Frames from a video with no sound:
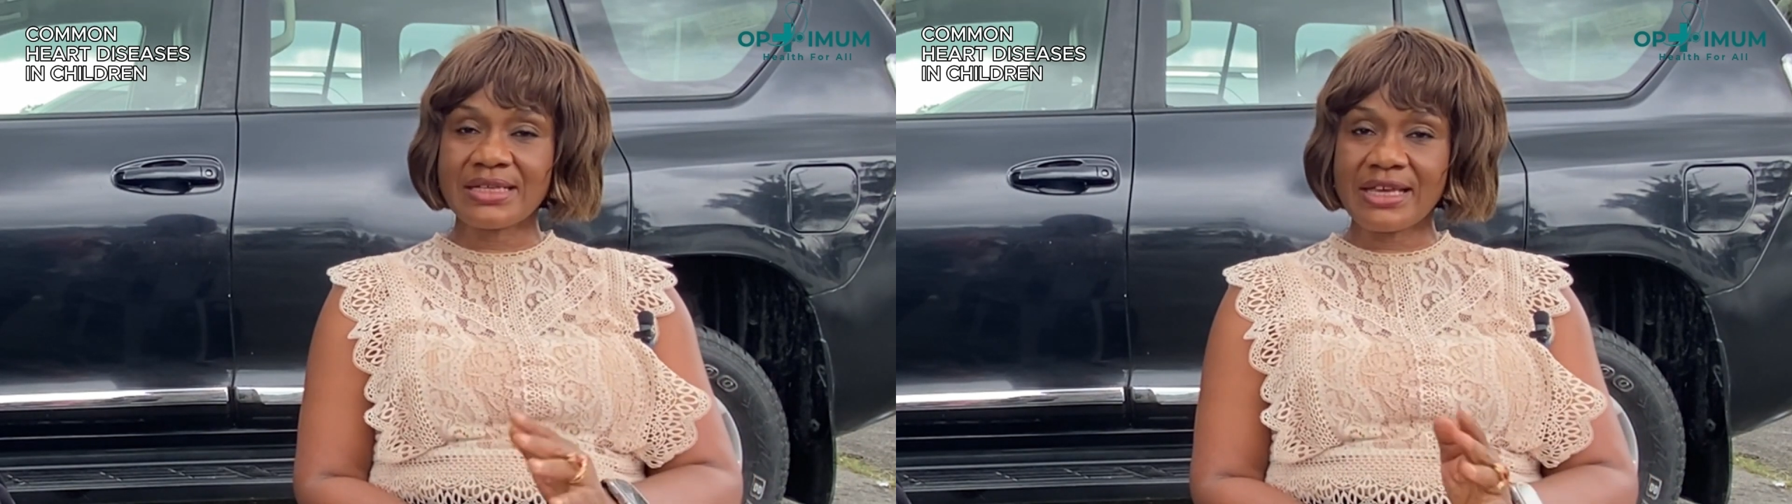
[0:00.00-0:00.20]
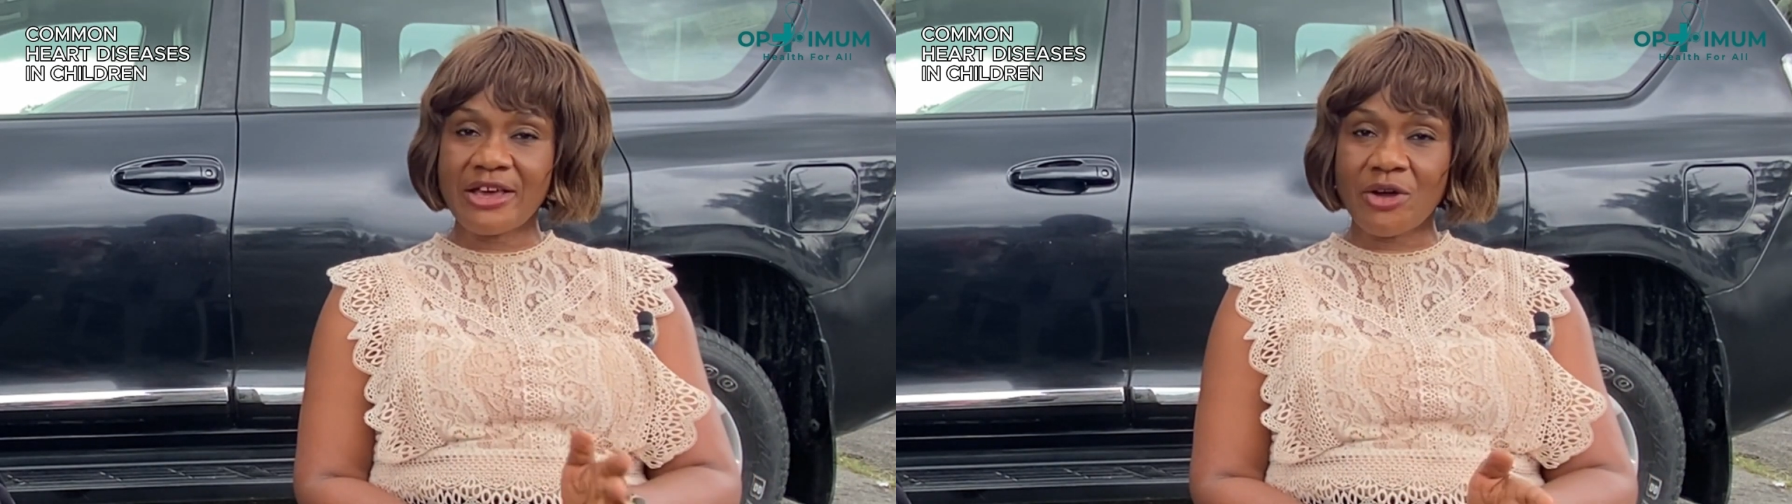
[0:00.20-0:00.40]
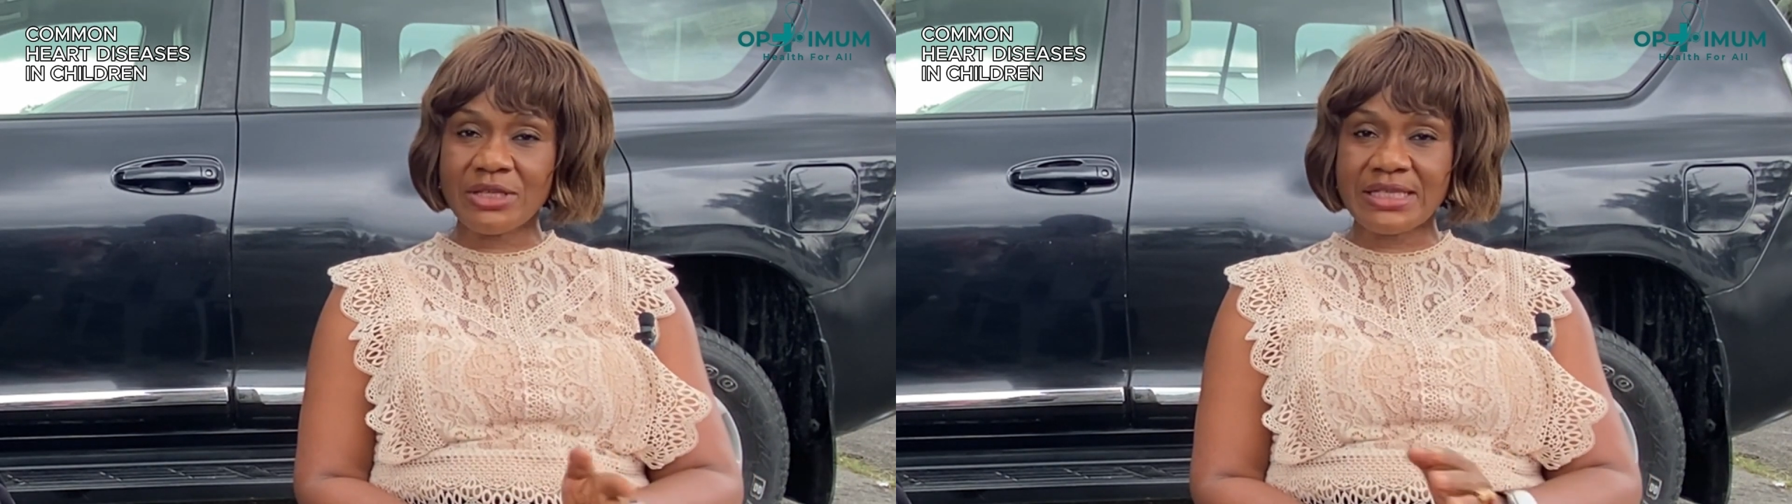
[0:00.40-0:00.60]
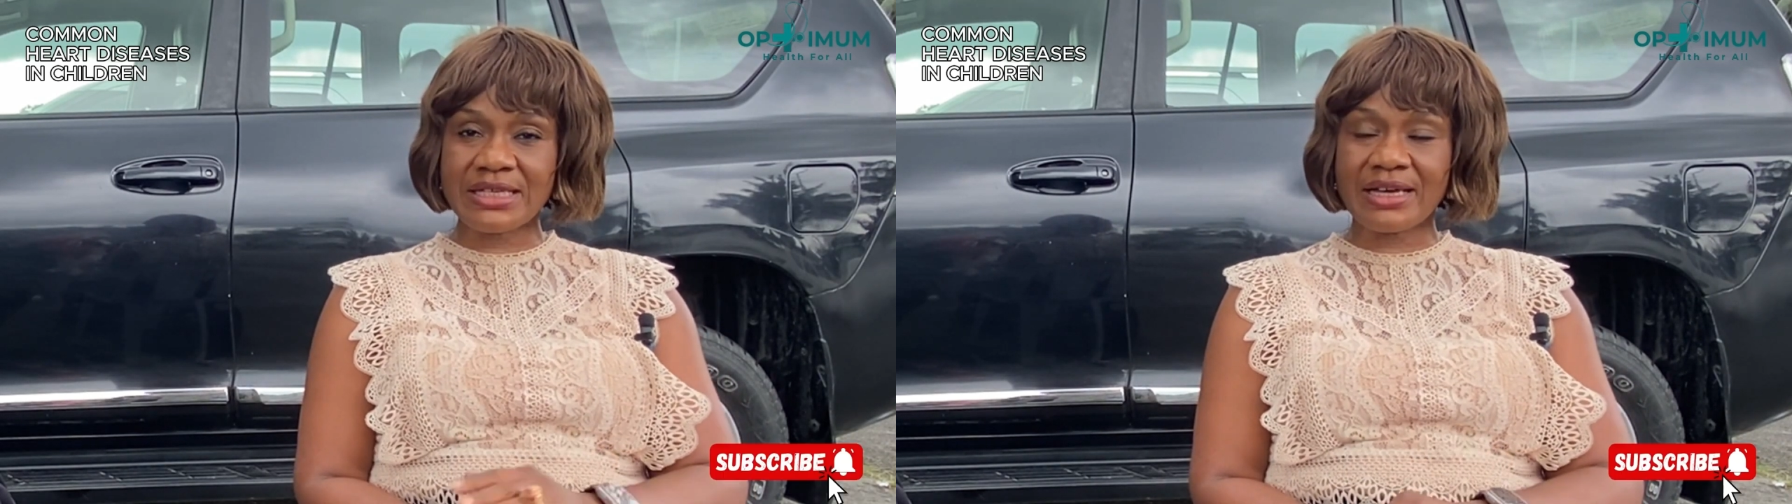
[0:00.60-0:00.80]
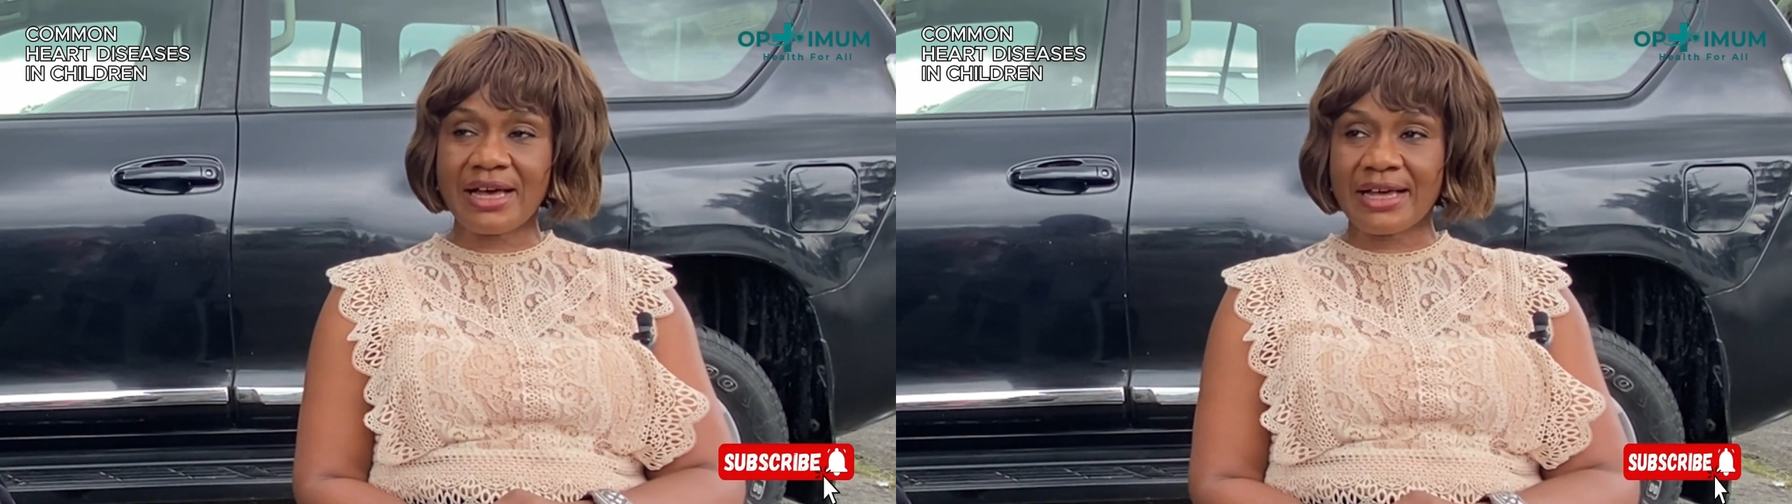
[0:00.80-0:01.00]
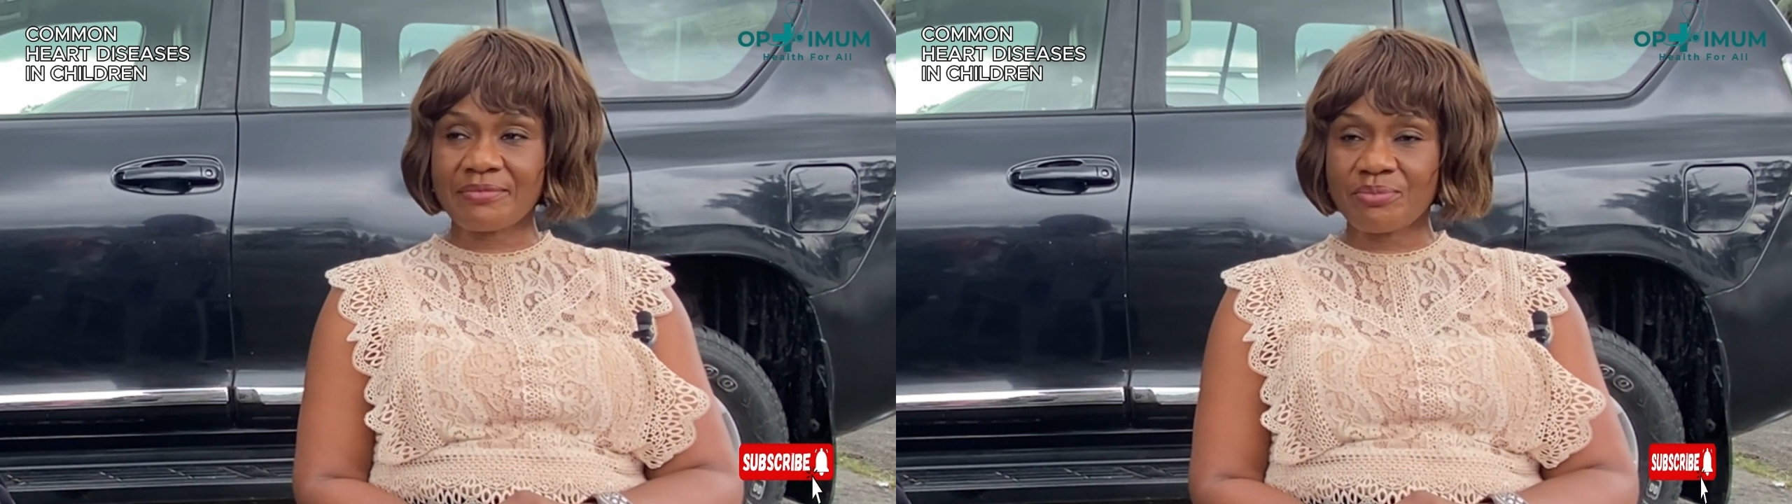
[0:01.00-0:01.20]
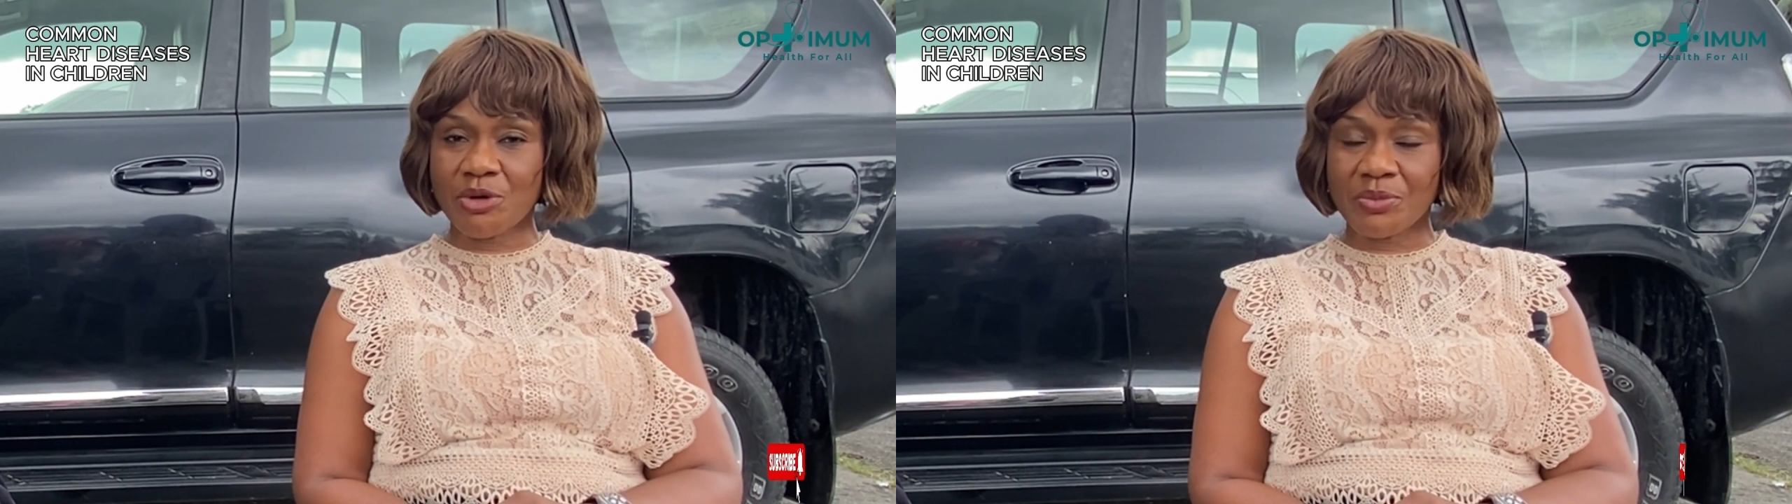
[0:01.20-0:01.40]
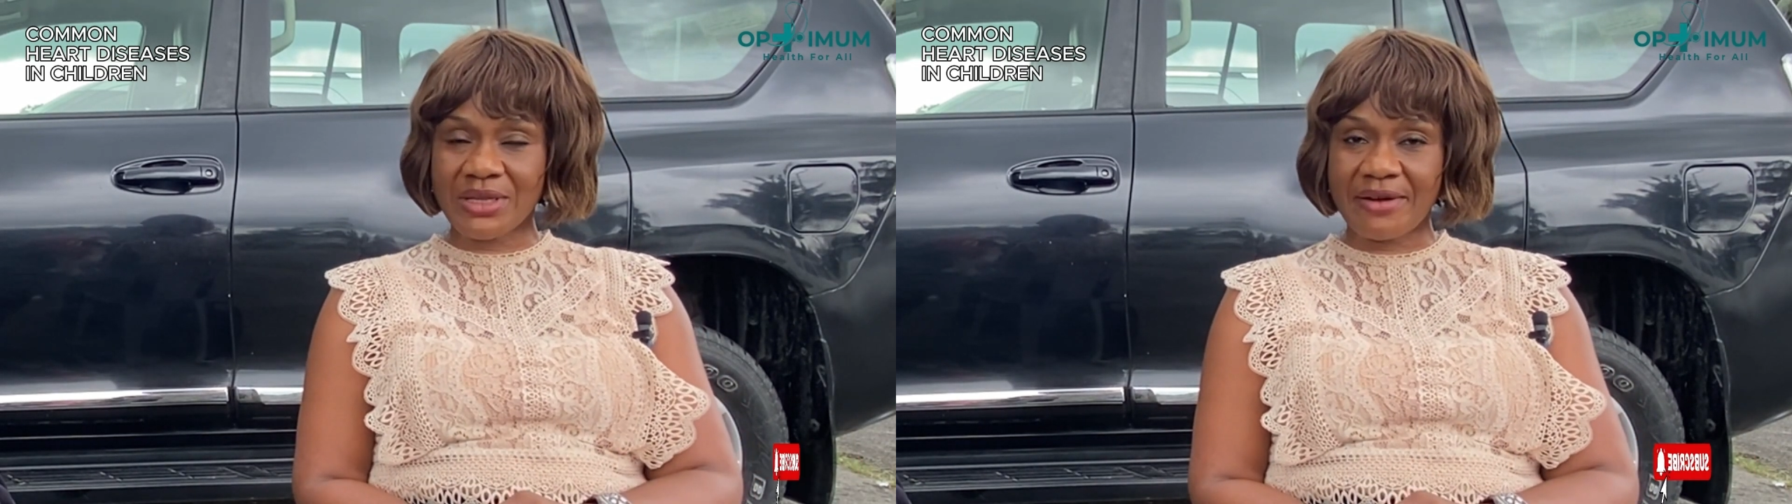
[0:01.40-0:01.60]
the aortic and
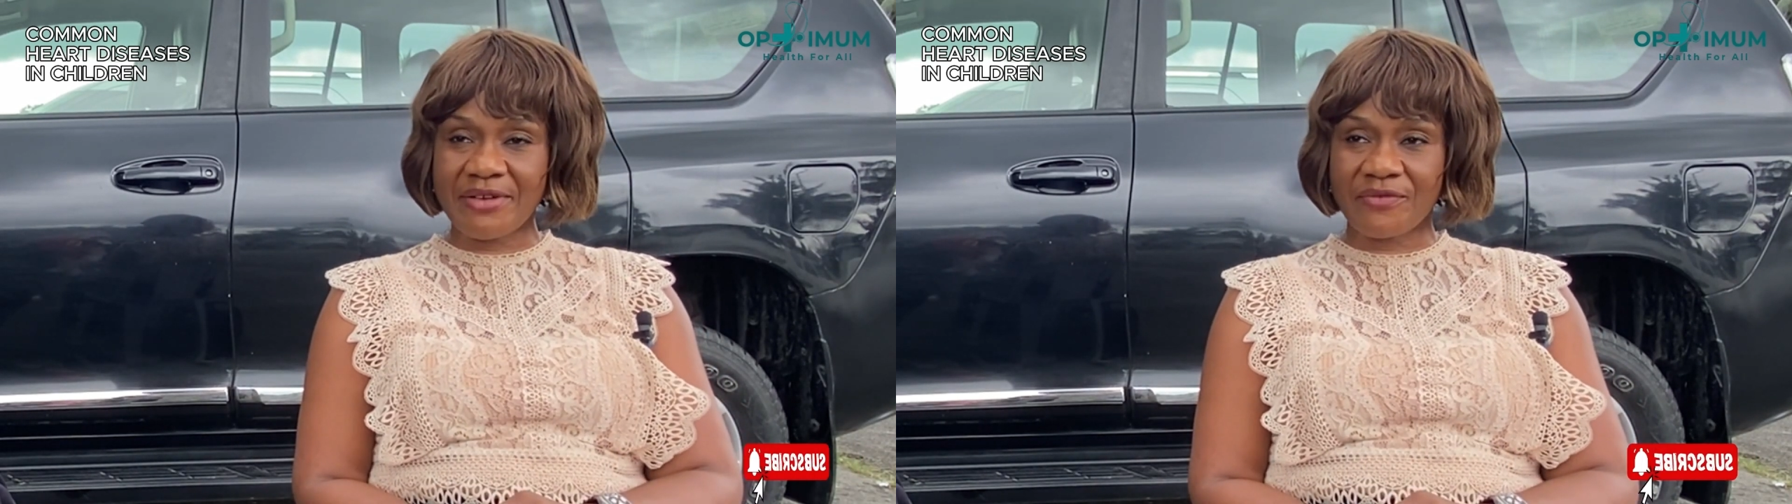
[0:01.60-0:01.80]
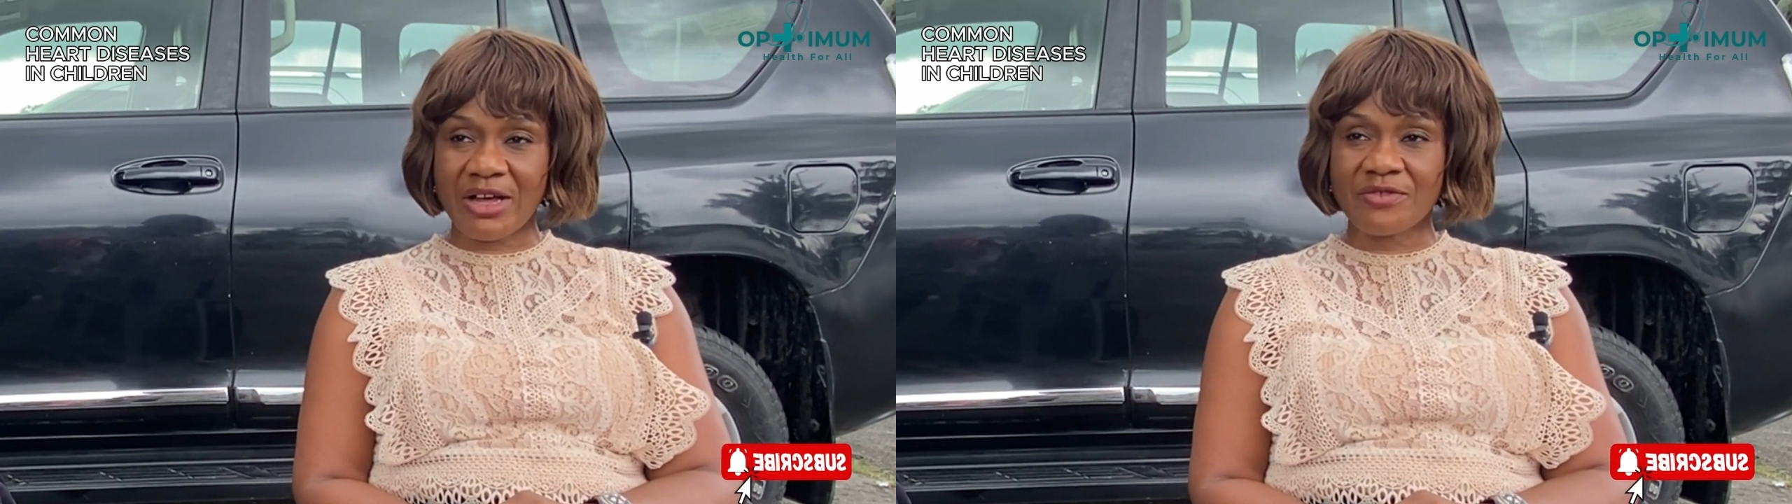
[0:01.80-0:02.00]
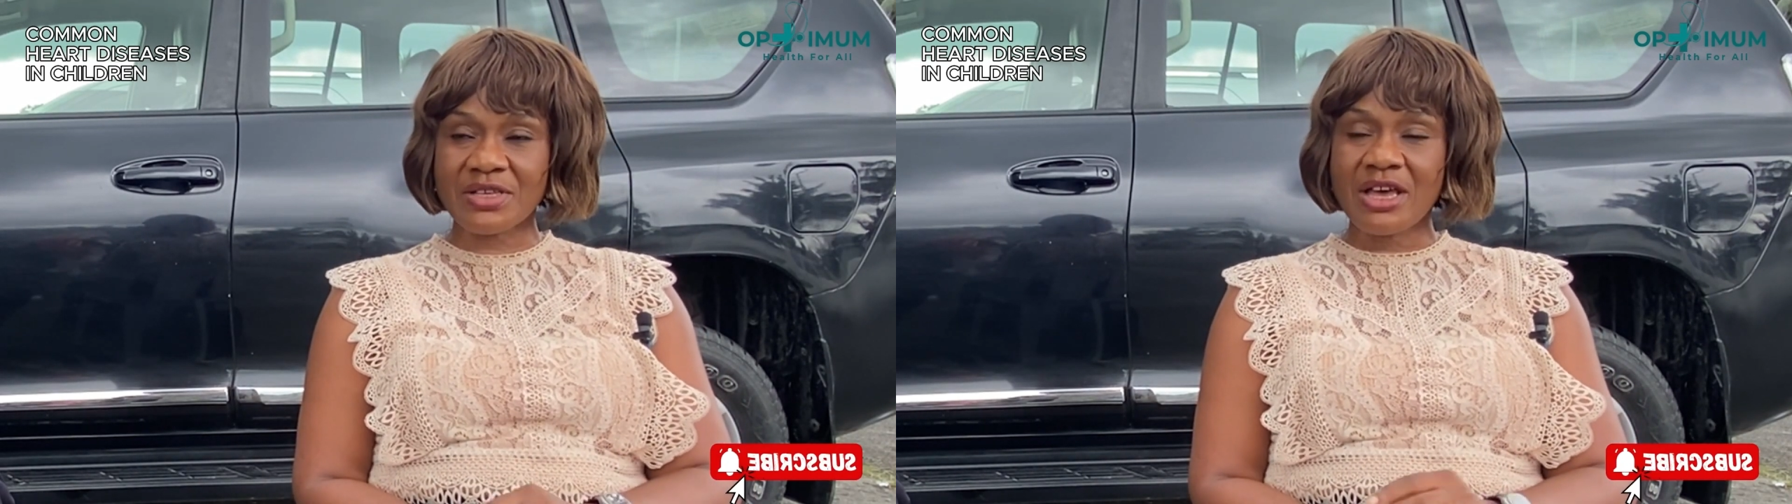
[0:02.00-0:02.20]
pulmonary valves.